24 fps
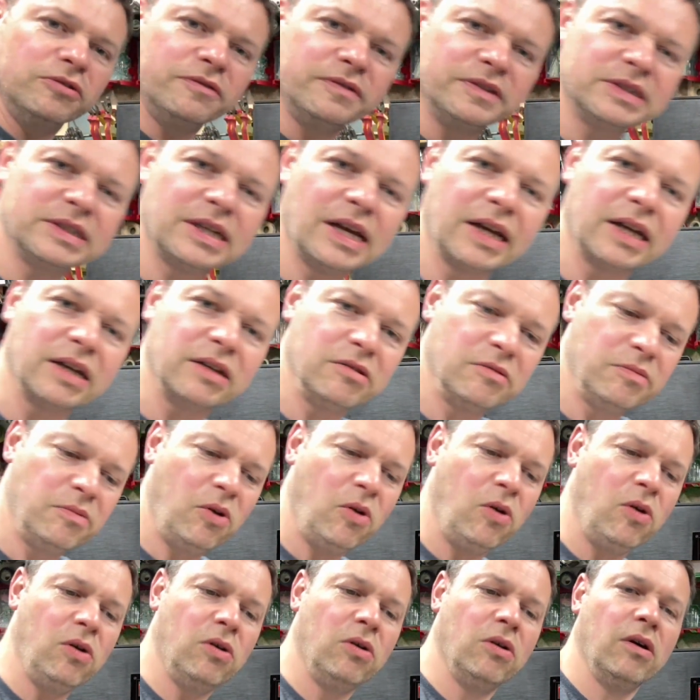of a second
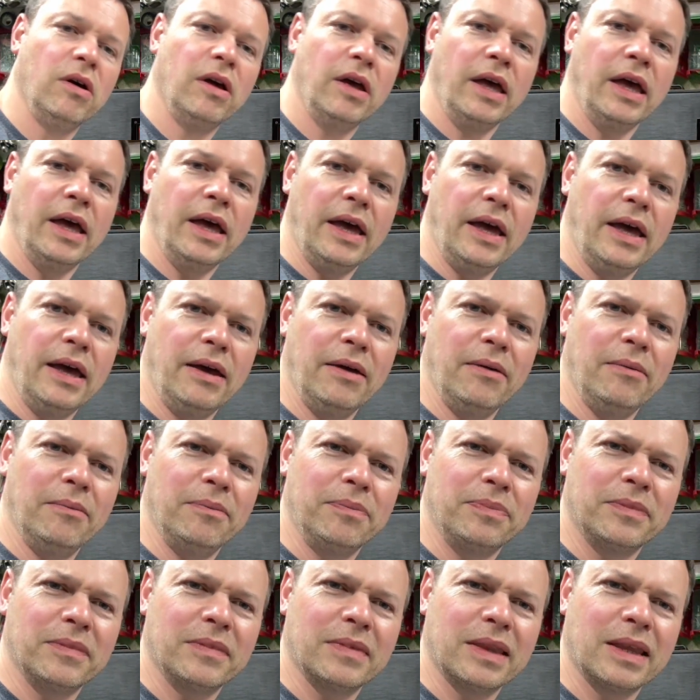more.
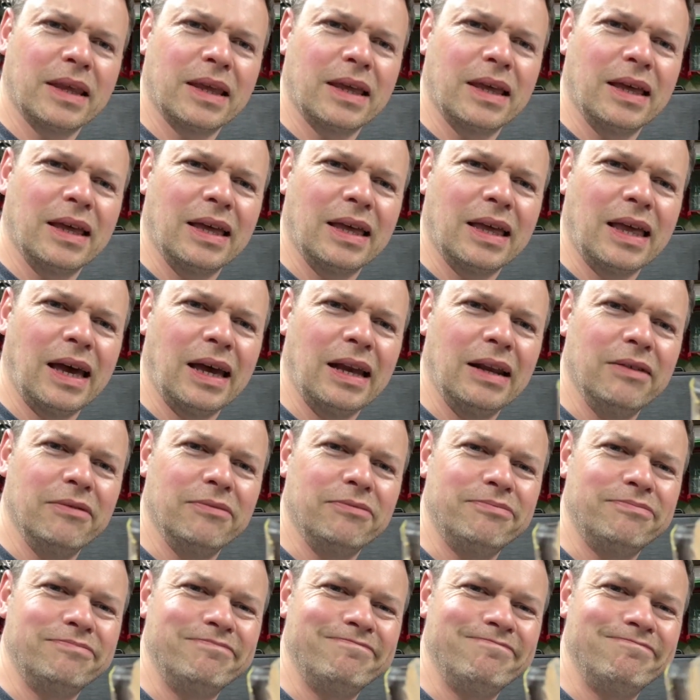Kind of,
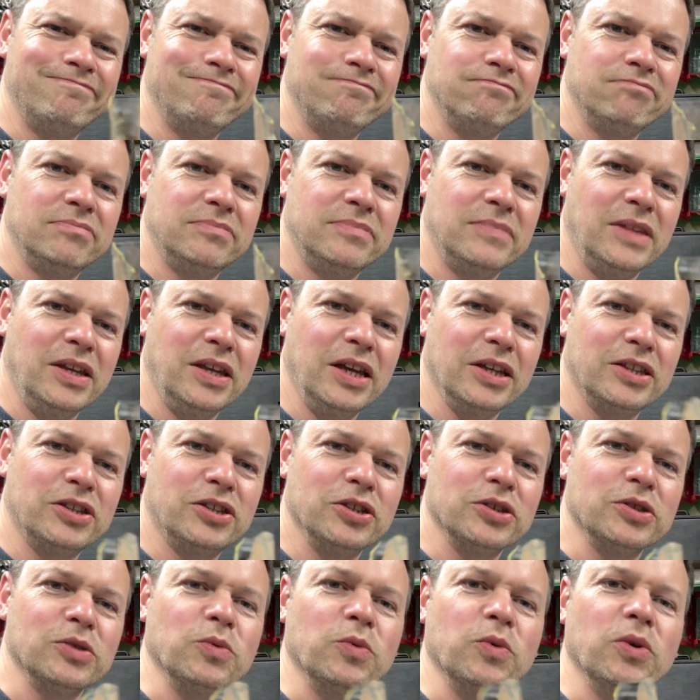it
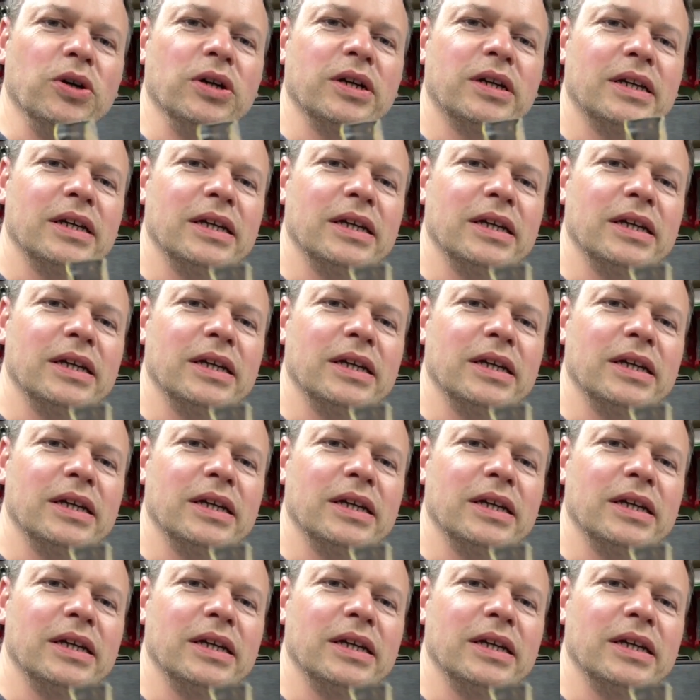doesn't work.